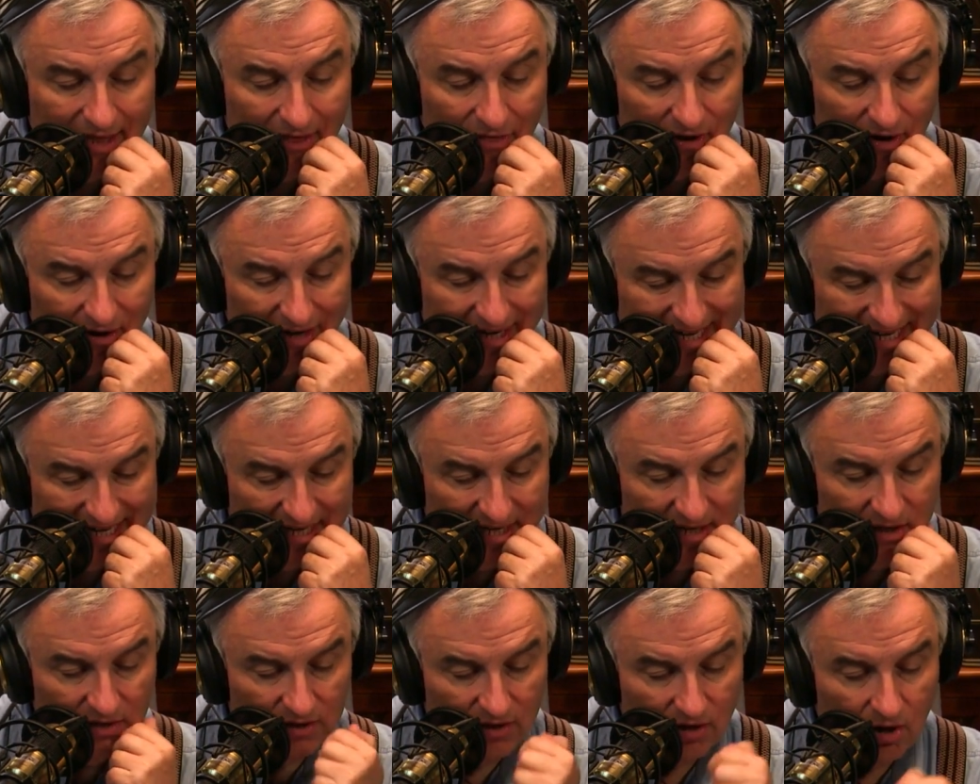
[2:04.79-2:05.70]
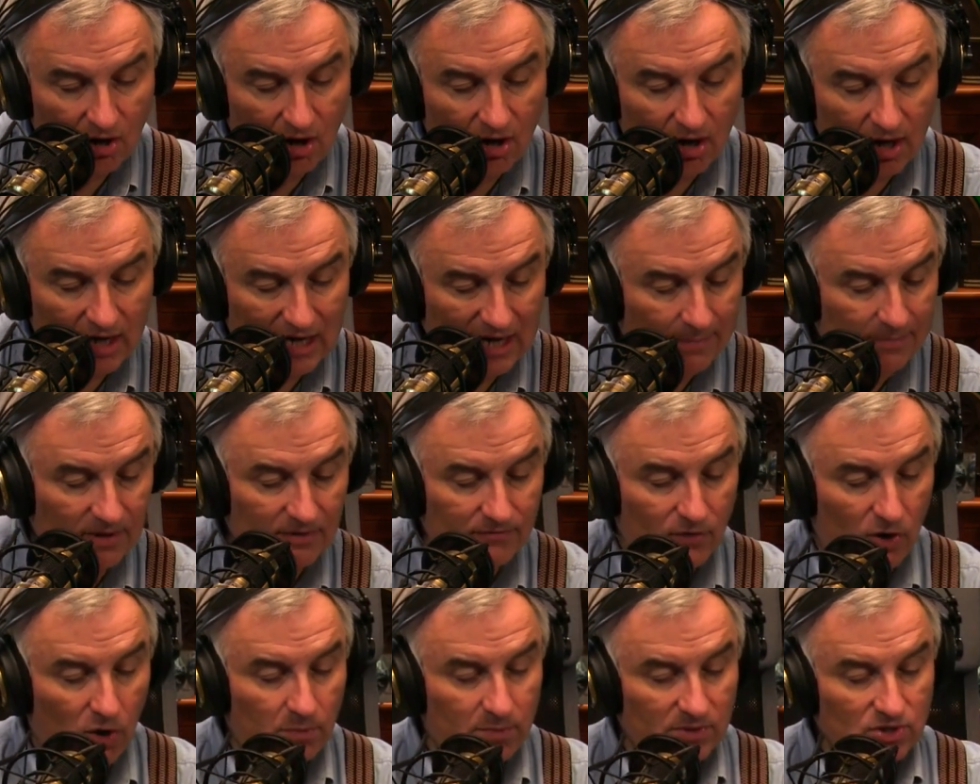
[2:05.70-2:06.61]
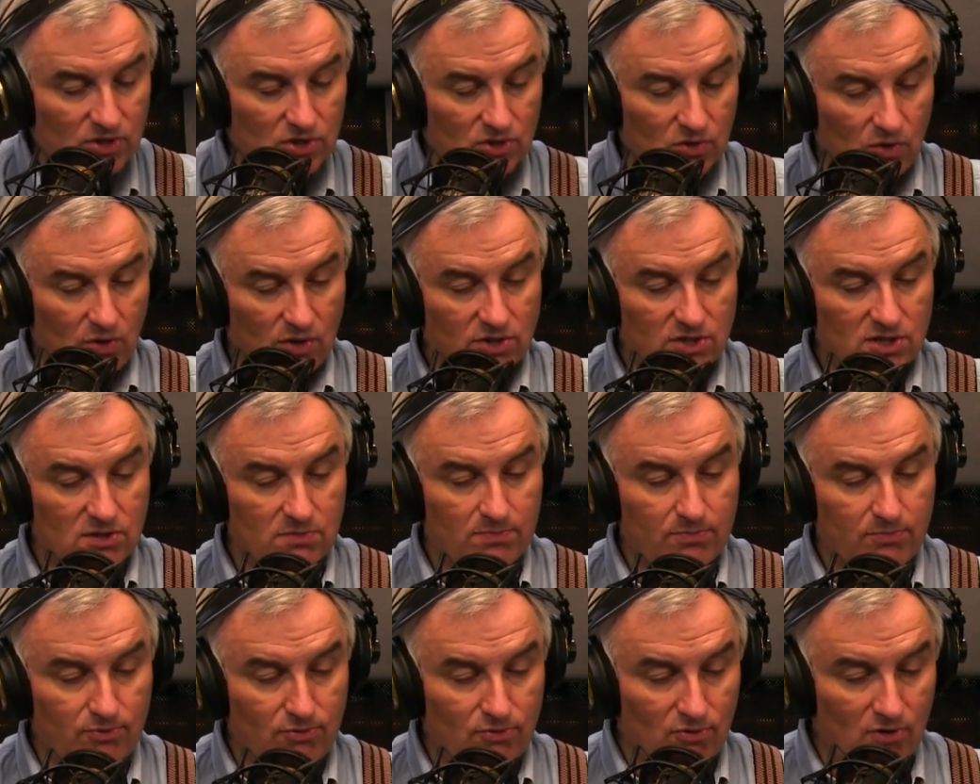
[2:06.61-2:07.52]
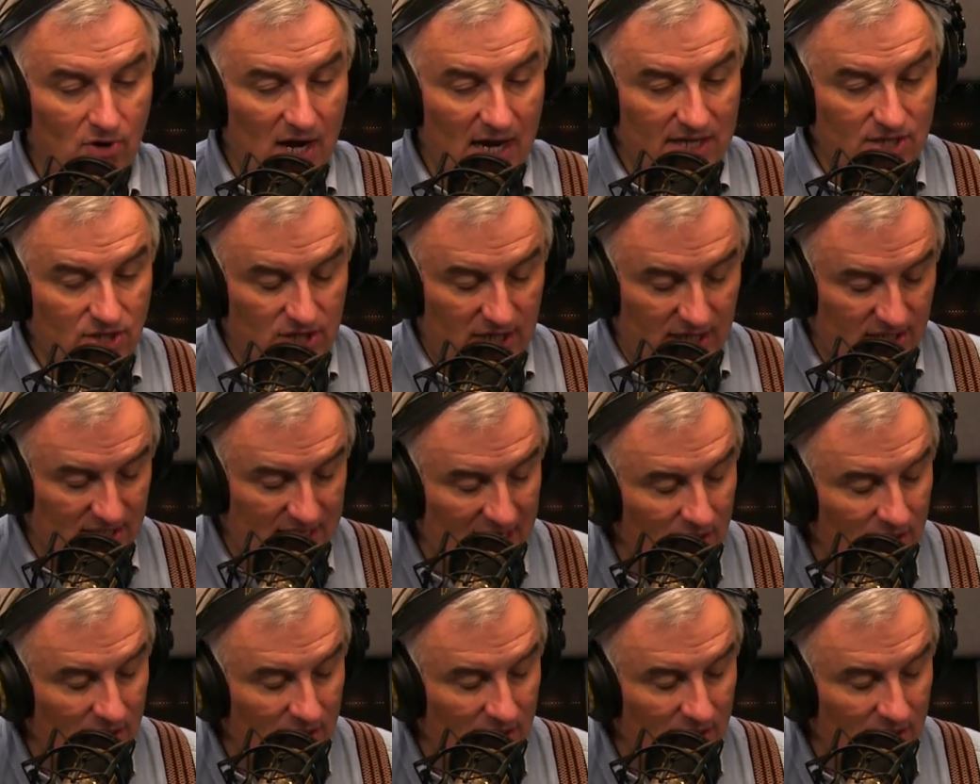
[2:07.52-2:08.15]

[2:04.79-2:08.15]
There are a couple of open source projects.